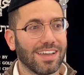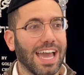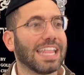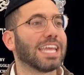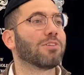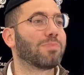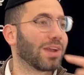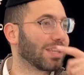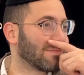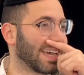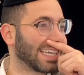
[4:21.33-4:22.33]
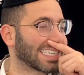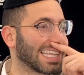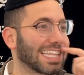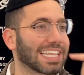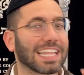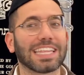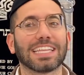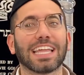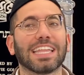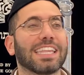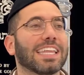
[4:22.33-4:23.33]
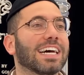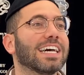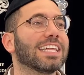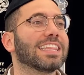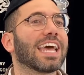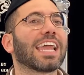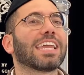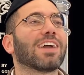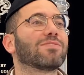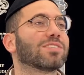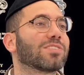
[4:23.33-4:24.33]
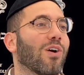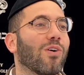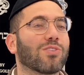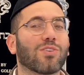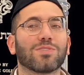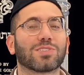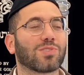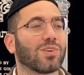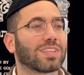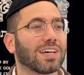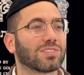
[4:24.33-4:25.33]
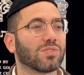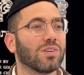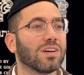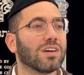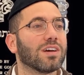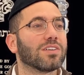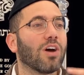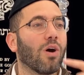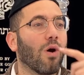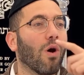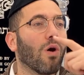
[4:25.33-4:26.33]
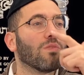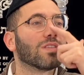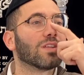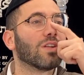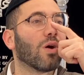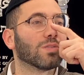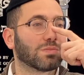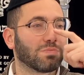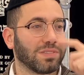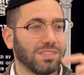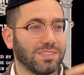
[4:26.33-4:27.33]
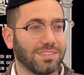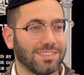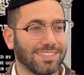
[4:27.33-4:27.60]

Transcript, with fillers: And then you put on the mask, and then the, and, and then the lady of the, the owner of the store tells you, no, over the nose, please.